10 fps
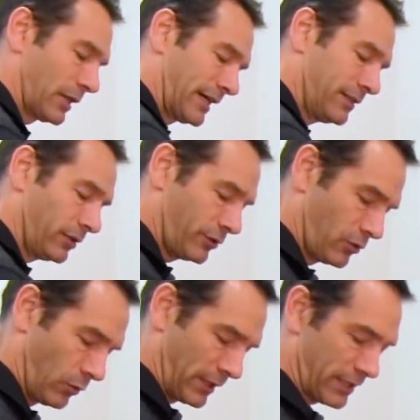Ideally,
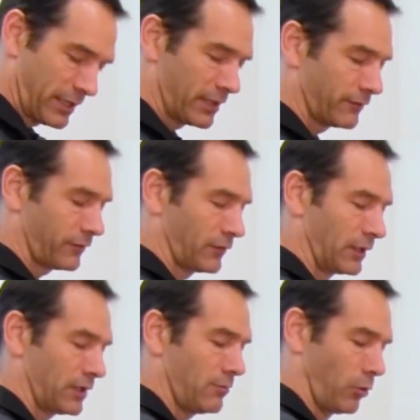you want to have the
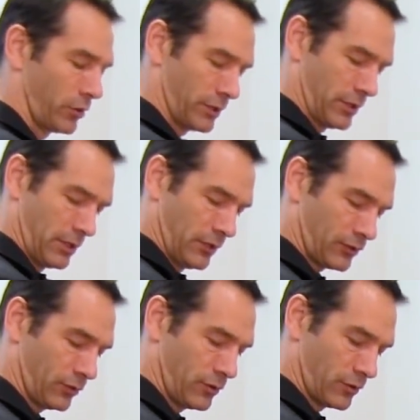keyboard
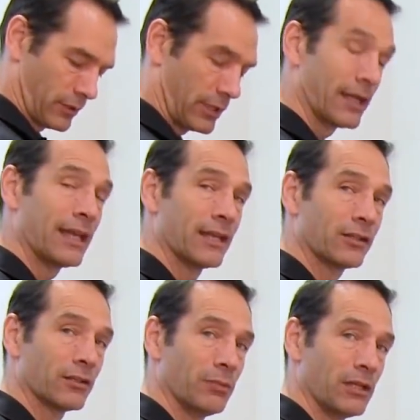so your
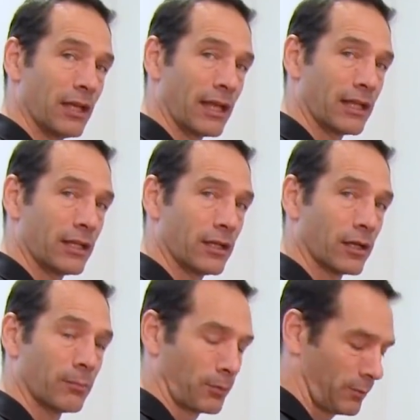hand can be at
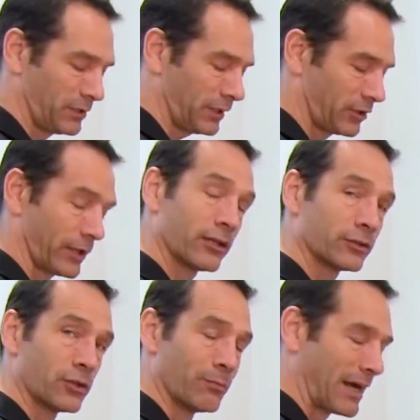a perpendicular angle
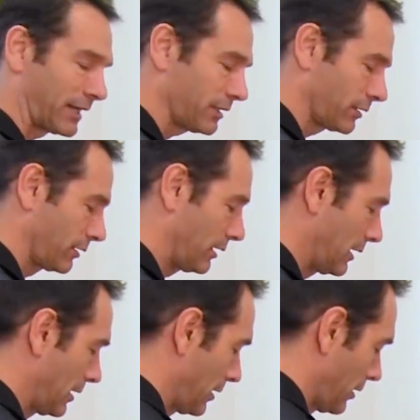to your body,
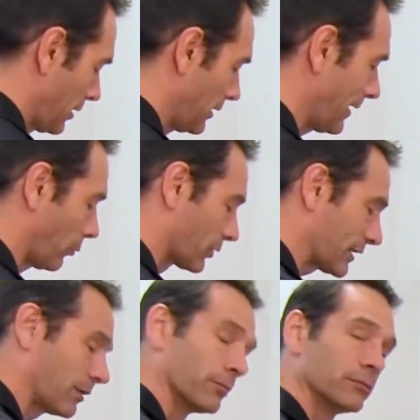and that
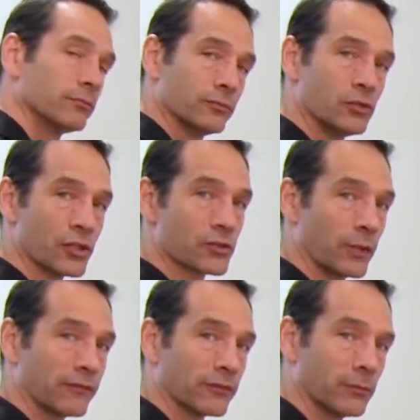works out just
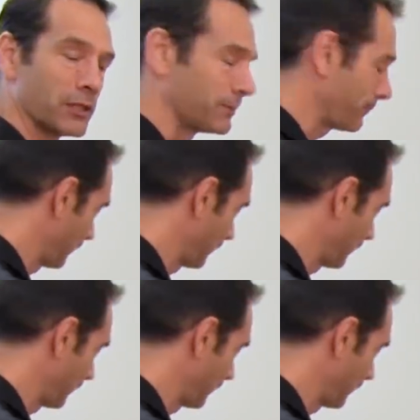right for me.